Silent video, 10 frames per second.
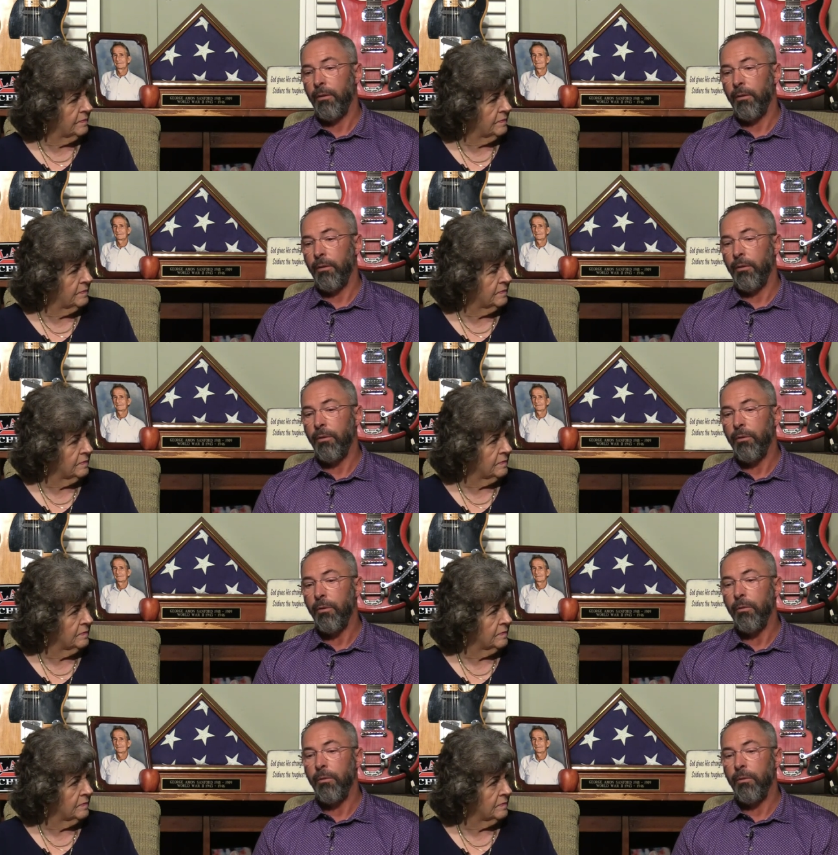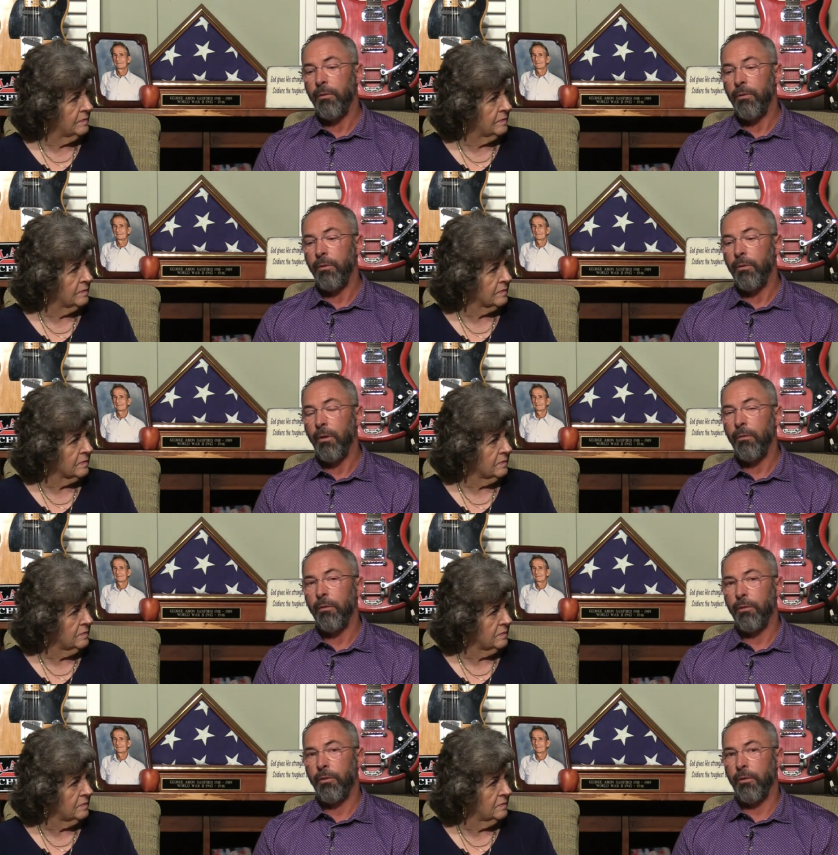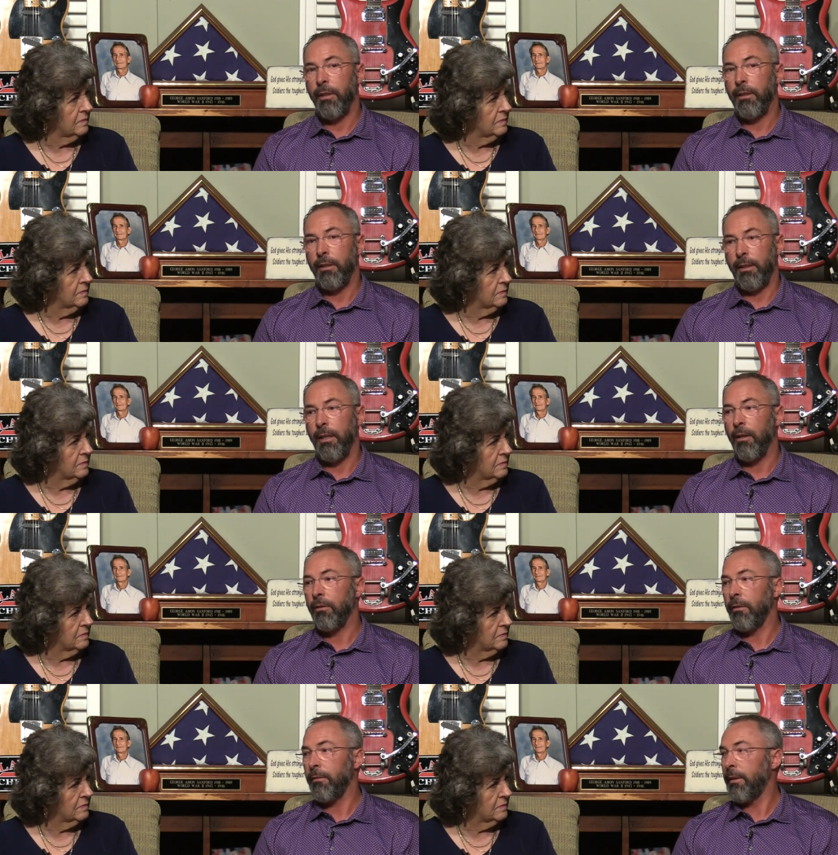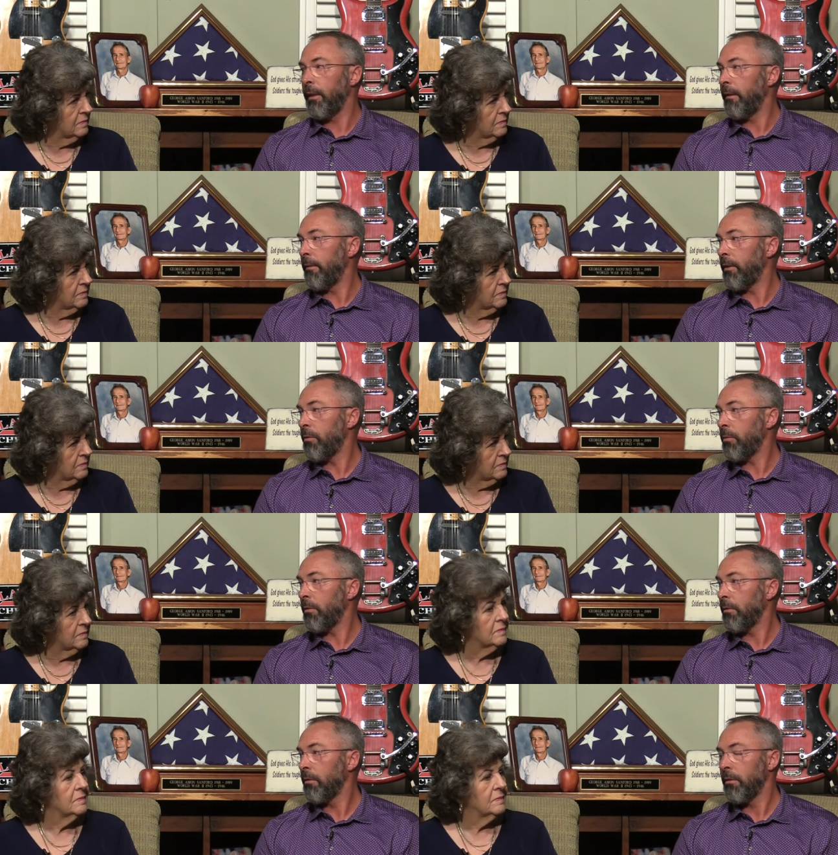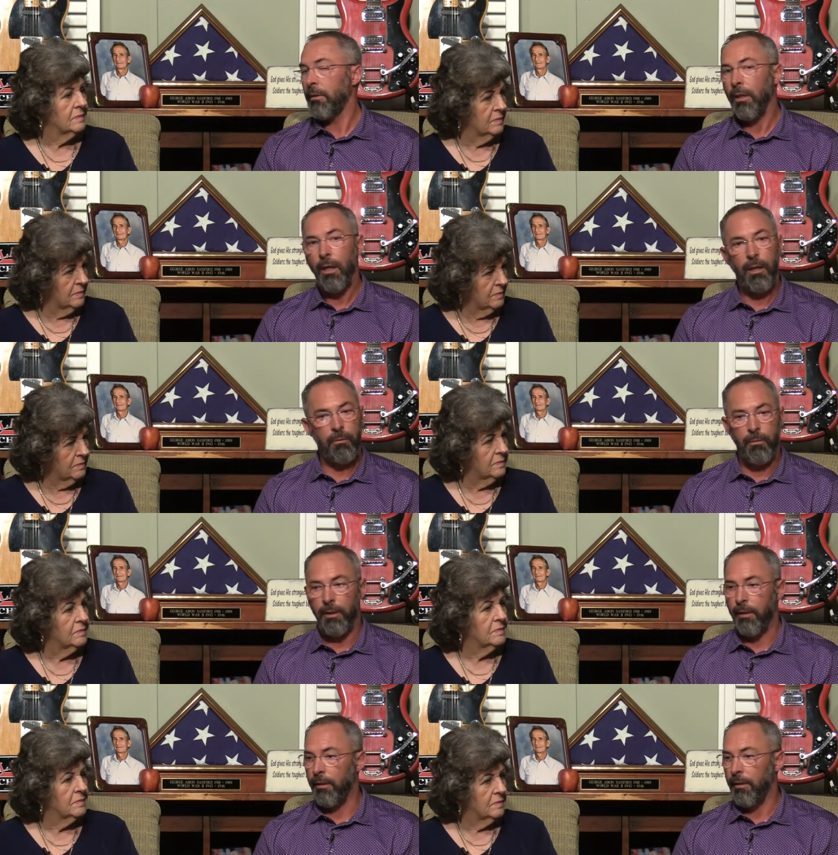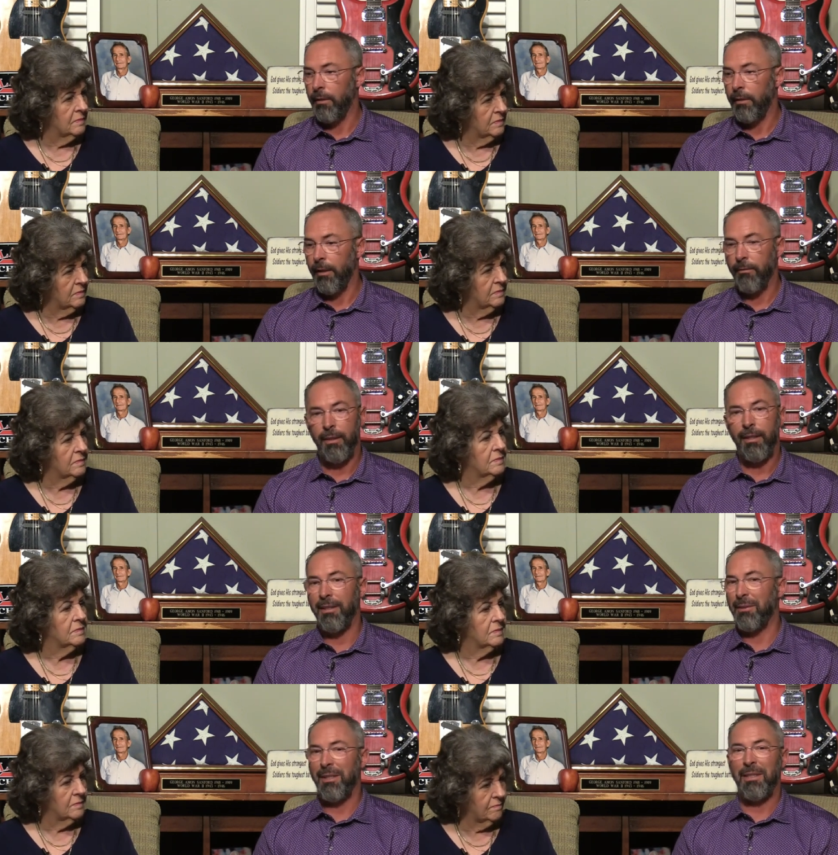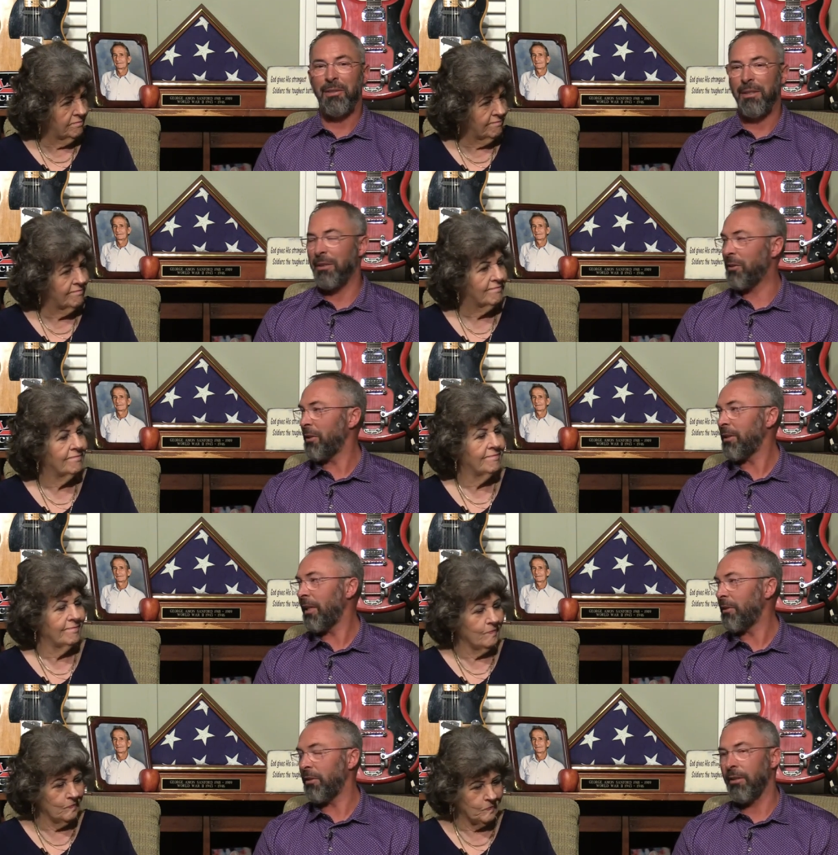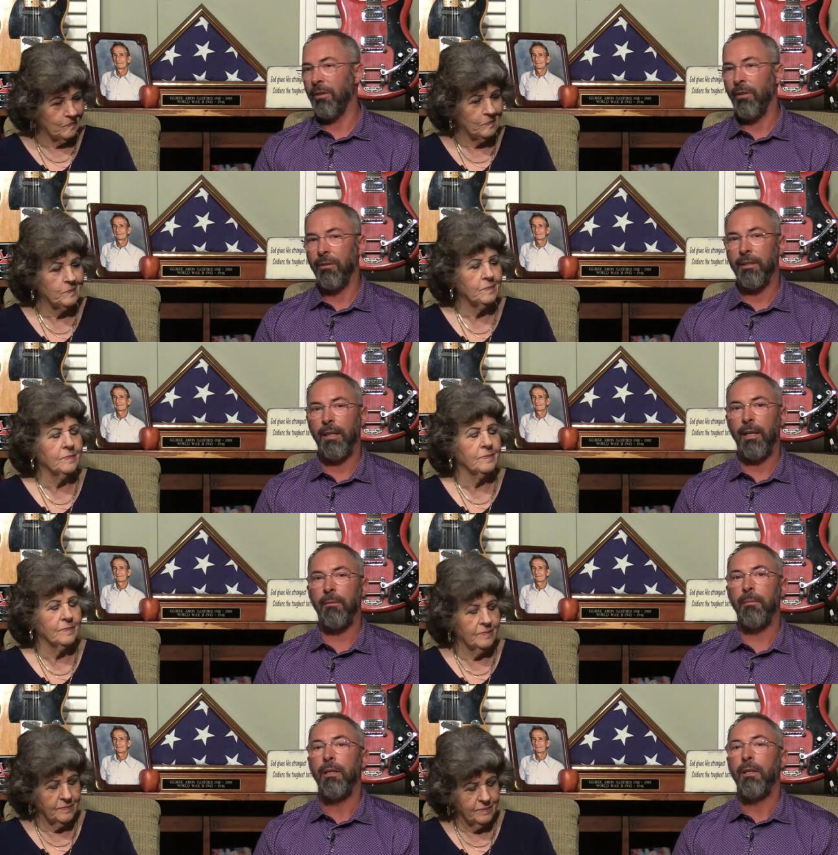Speaker 1: you you you know the strength and character of an individual not when everything's easy and mm-hmm. success mm-hmm. is there all the mm-hmm. time.